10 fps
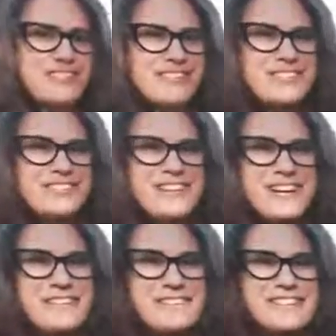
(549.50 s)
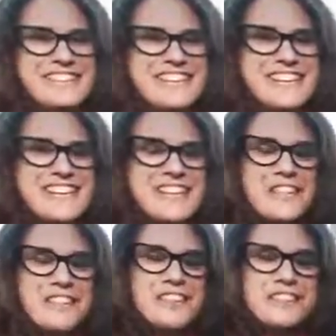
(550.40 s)
of other stuff,
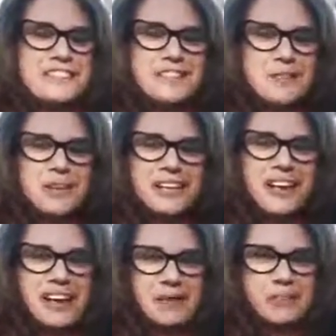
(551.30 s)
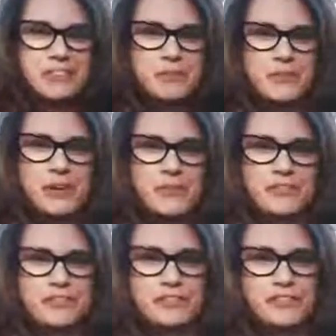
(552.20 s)
this is what happens. We
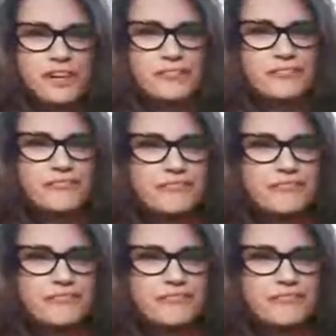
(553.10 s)
overflow.